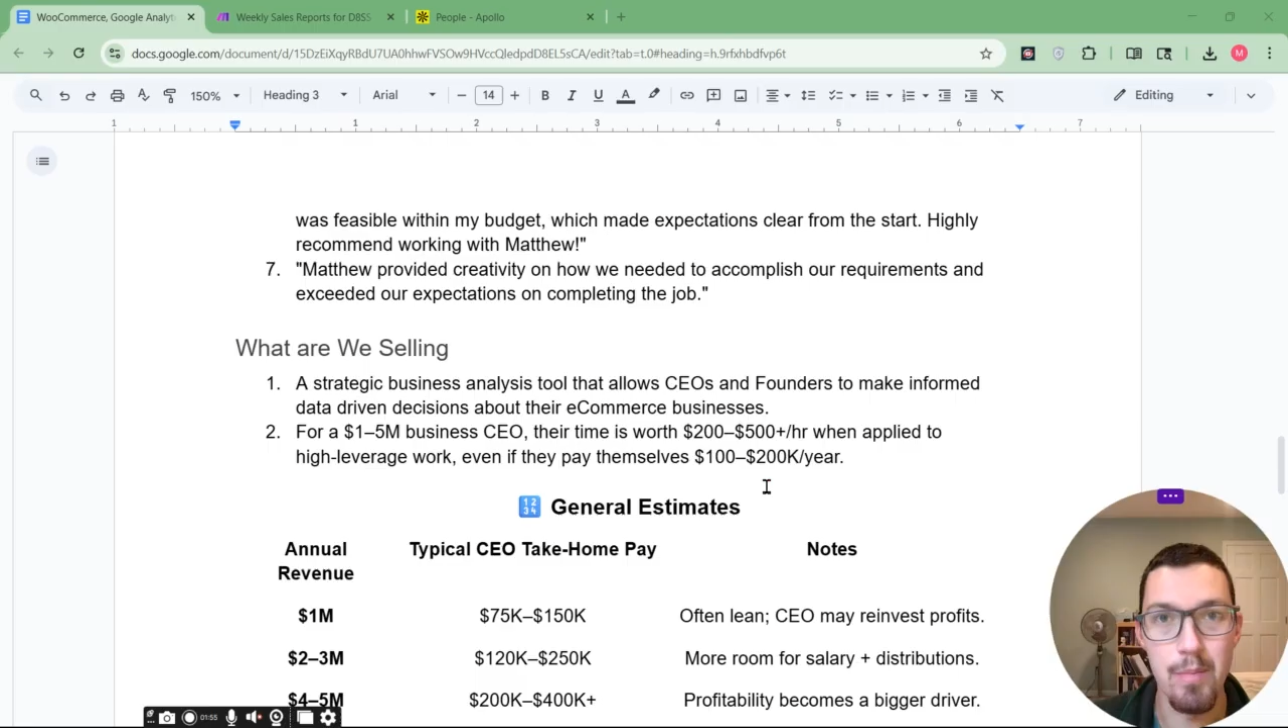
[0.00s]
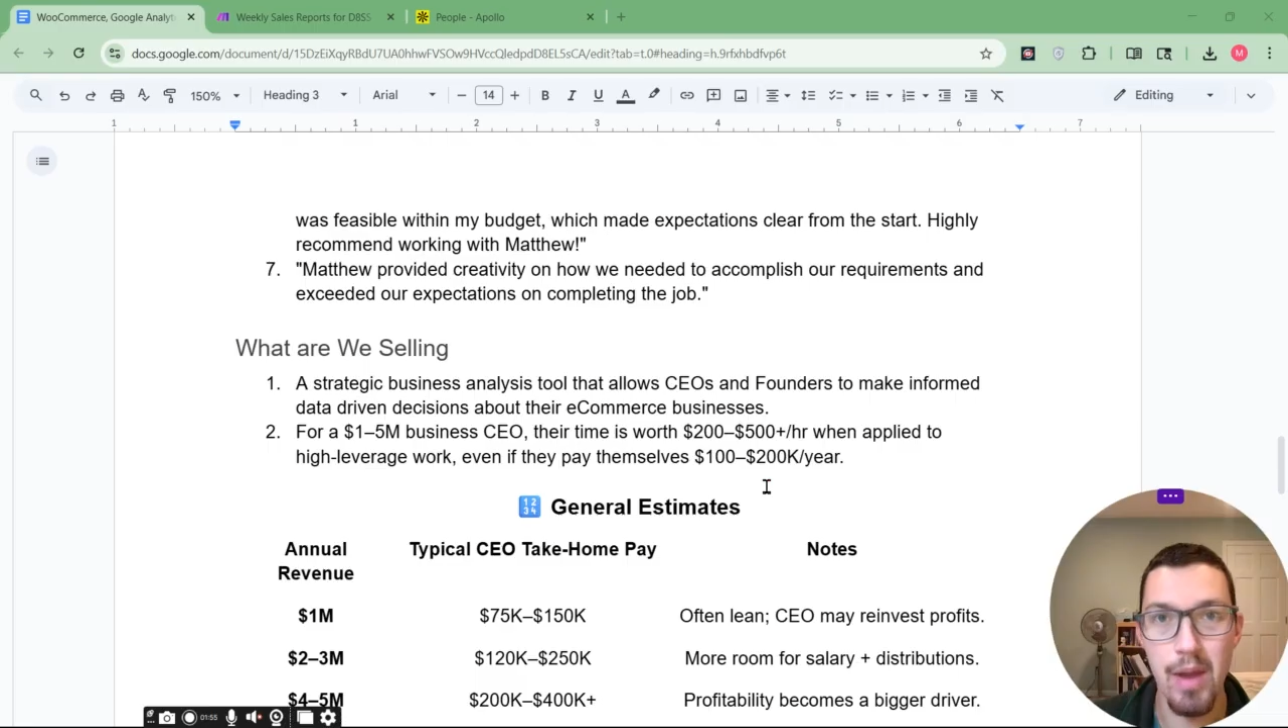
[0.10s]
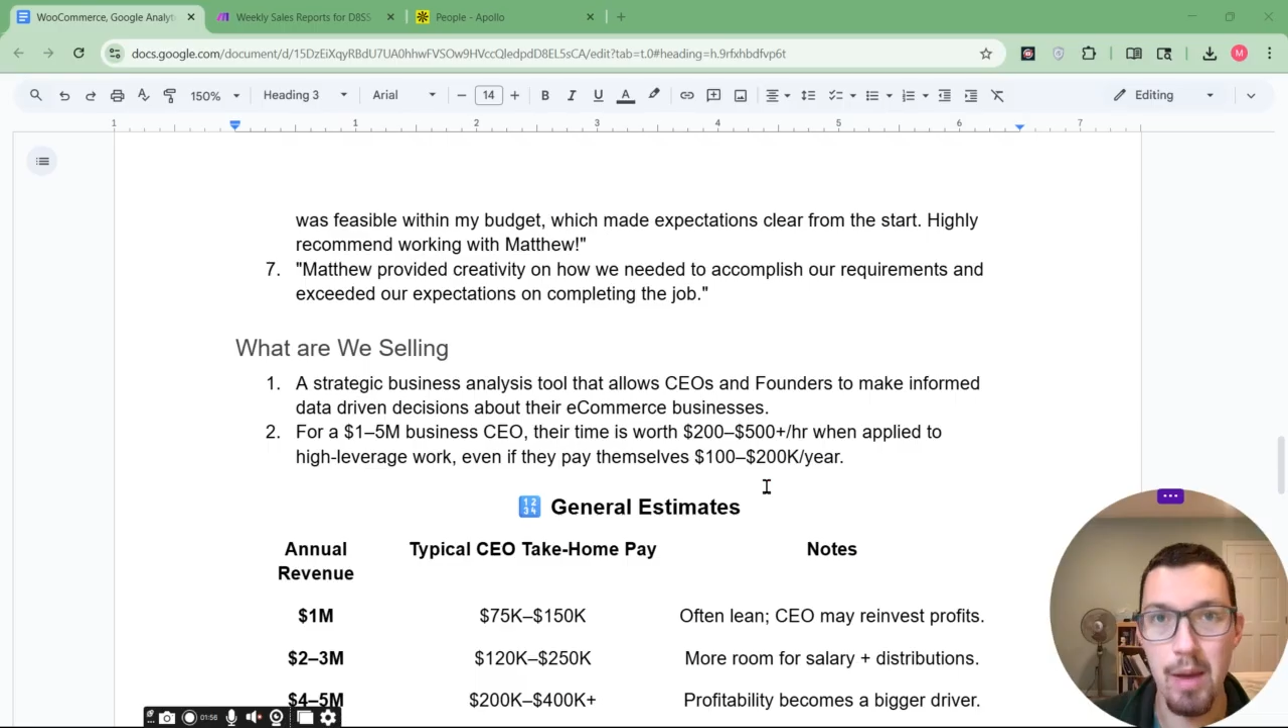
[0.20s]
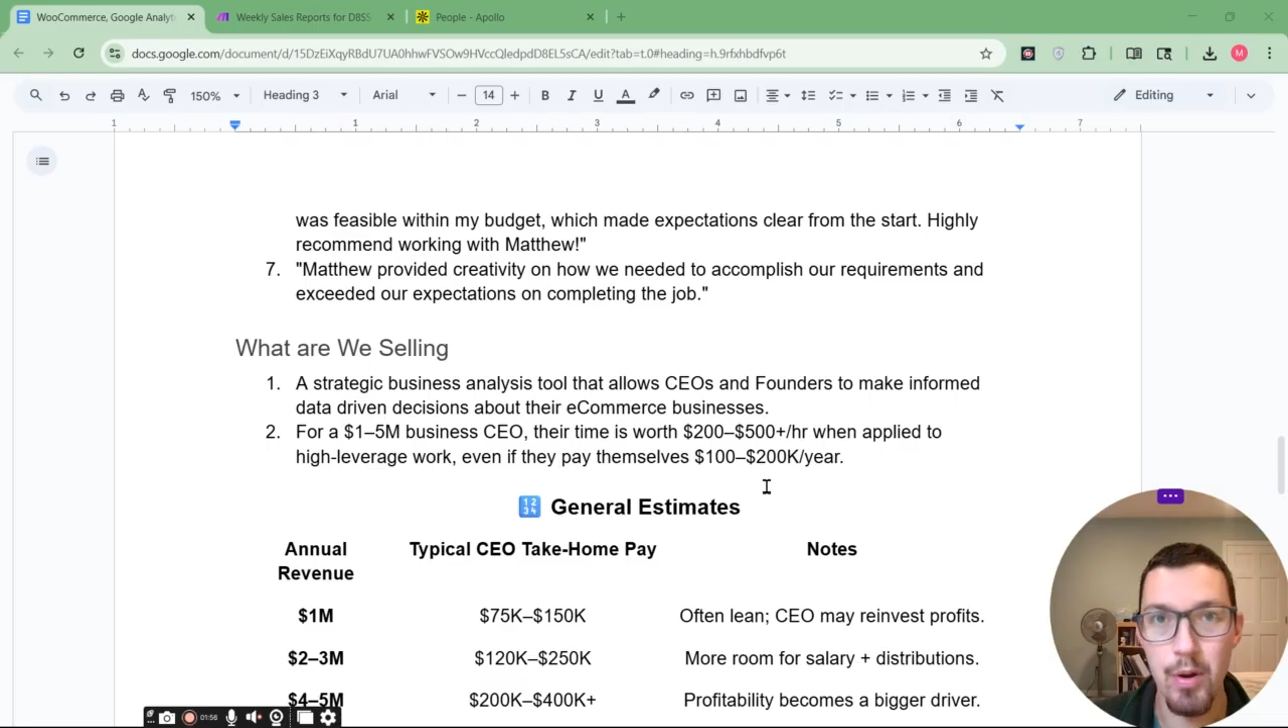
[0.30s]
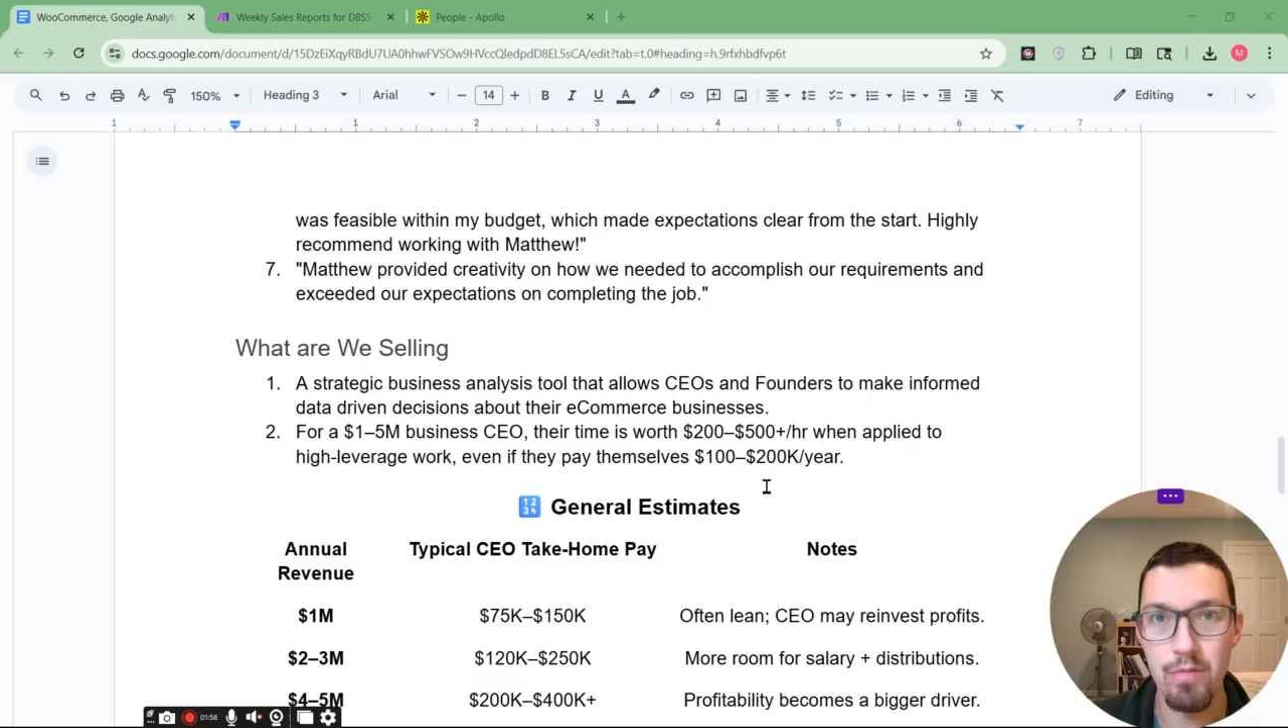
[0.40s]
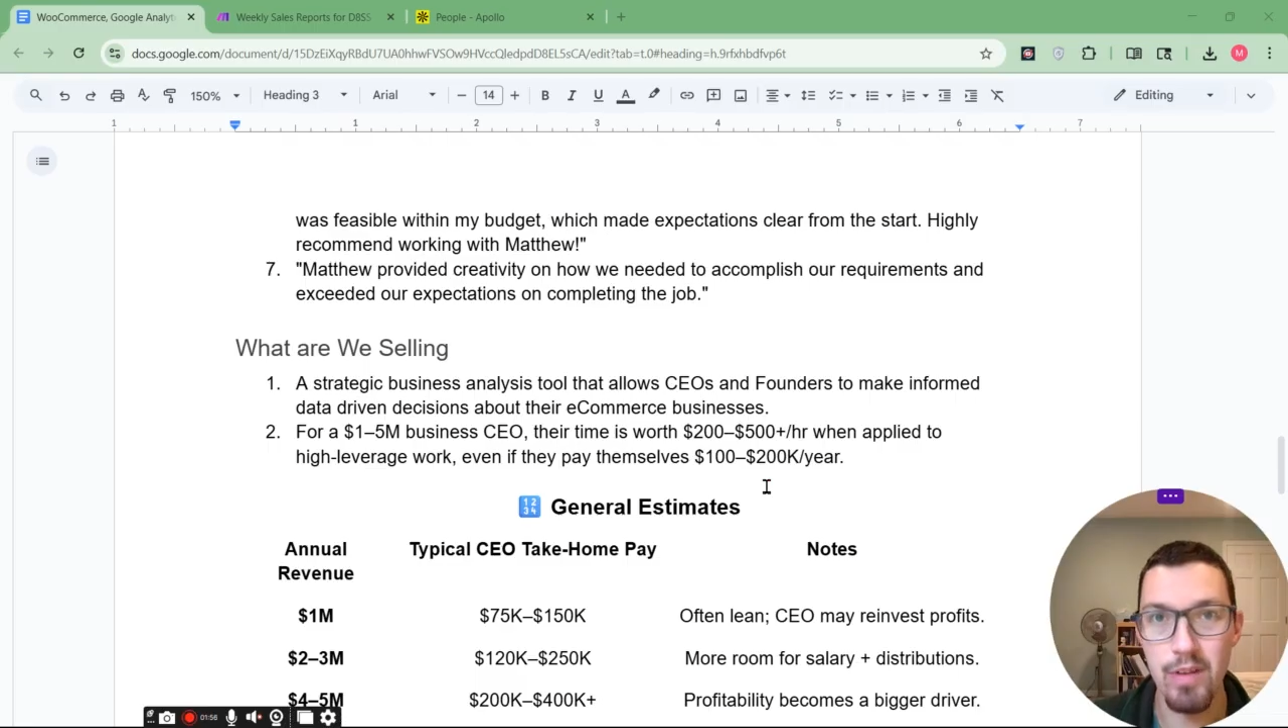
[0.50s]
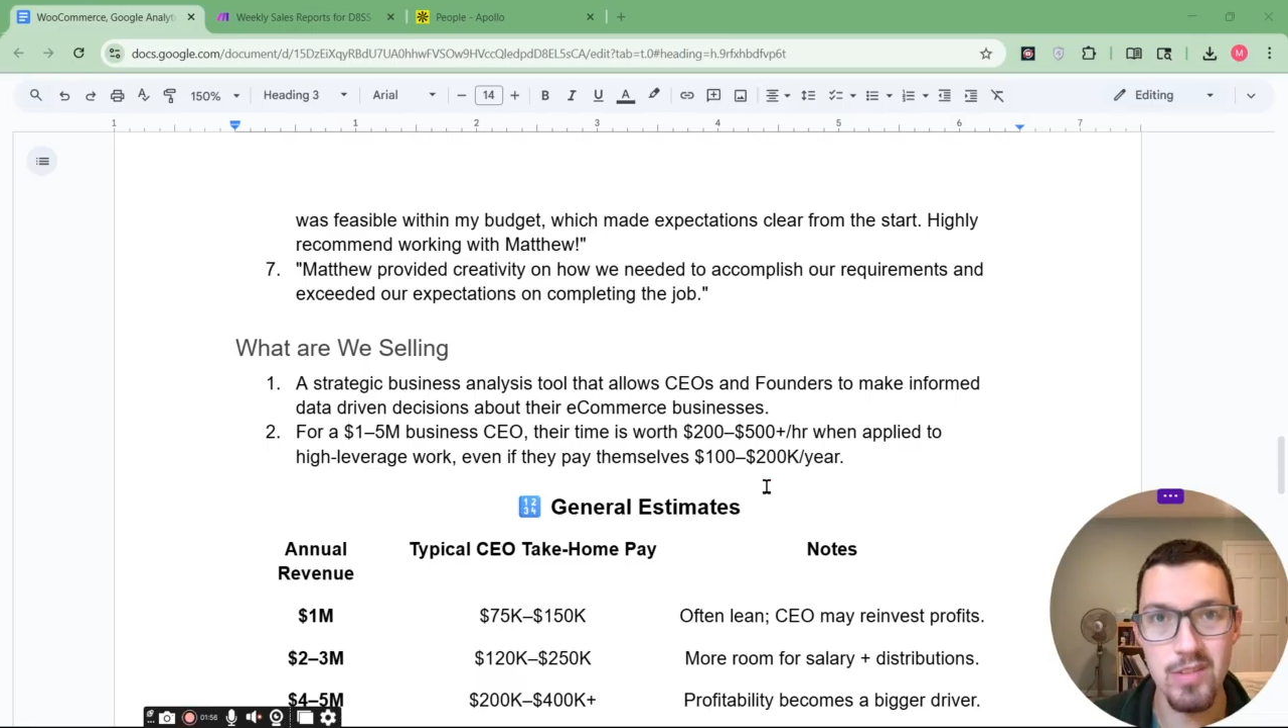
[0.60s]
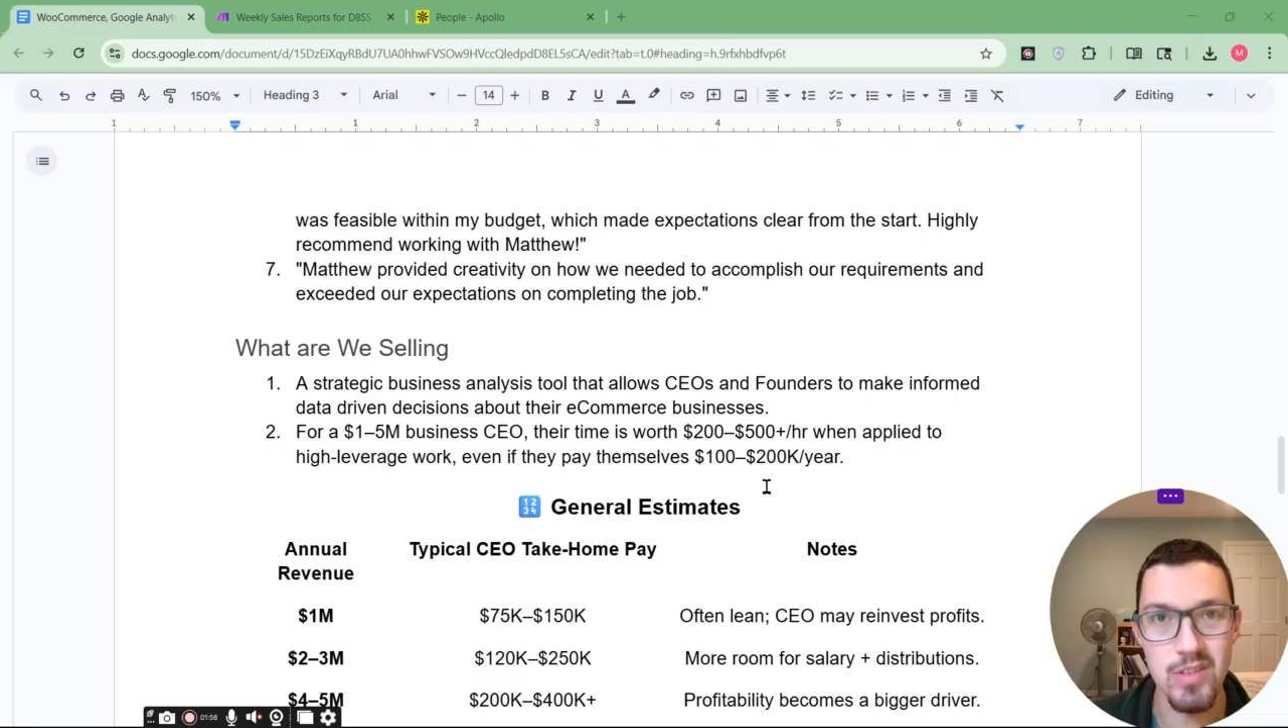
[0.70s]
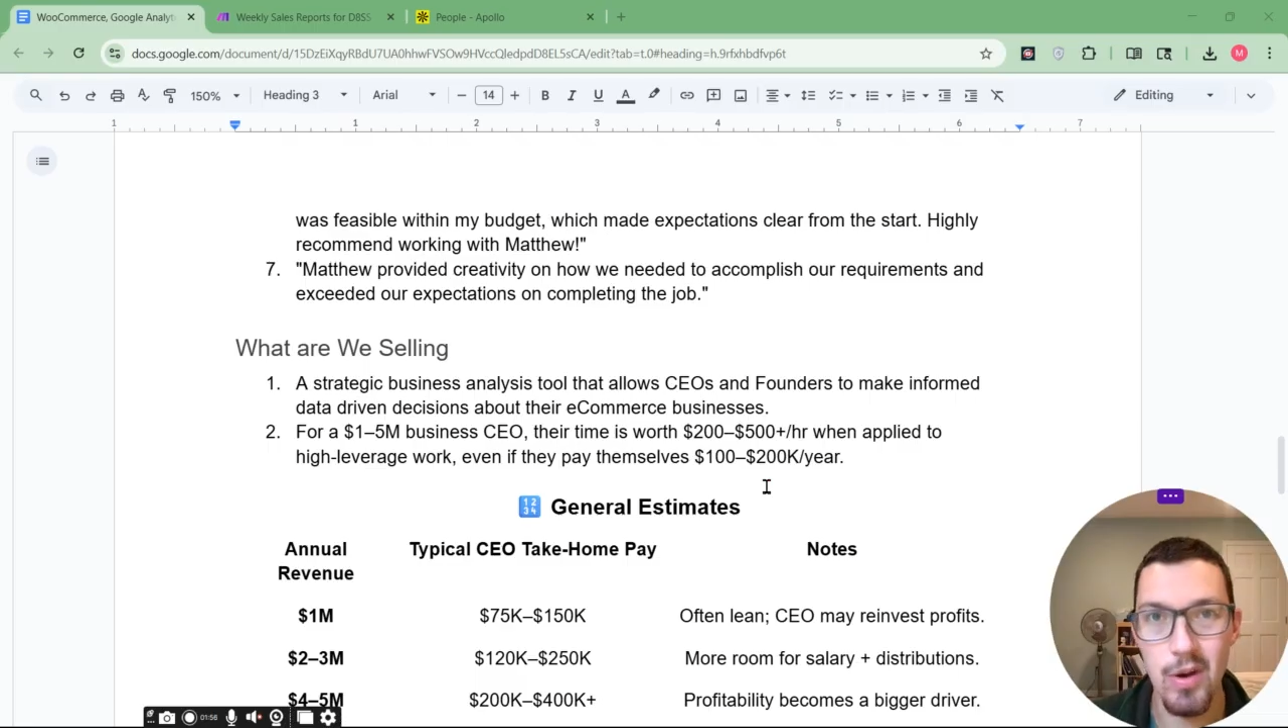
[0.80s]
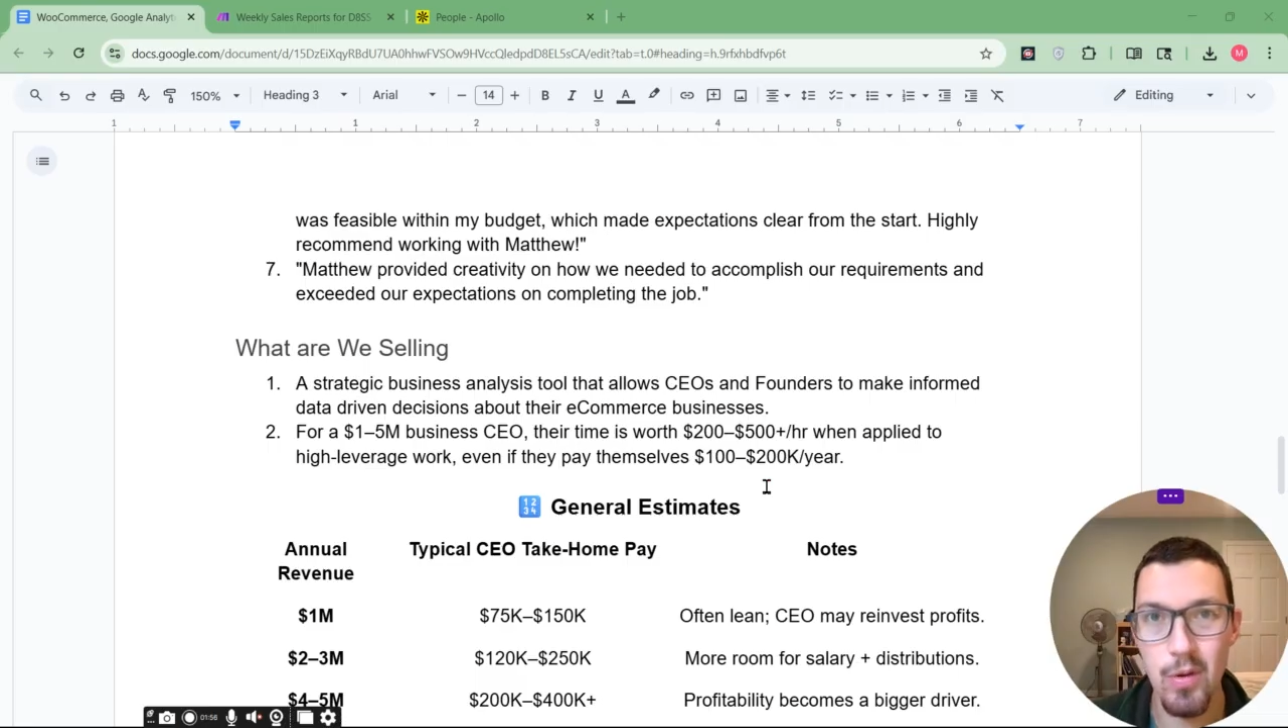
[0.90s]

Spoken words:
I'm not perfect.